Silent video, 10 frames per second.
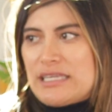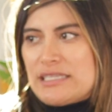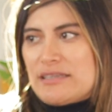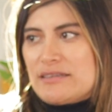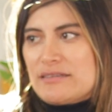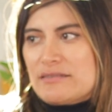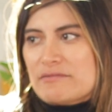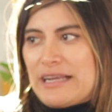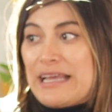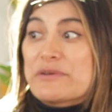He did,
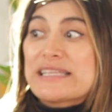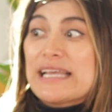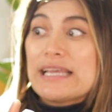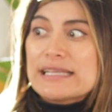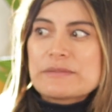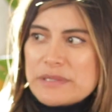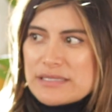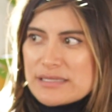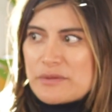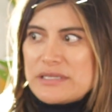right? It was his
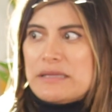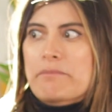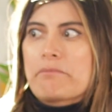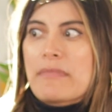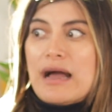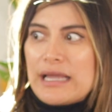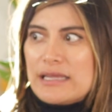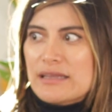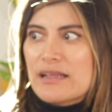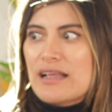business, it wasn't
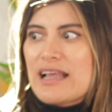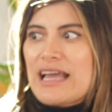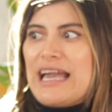mine.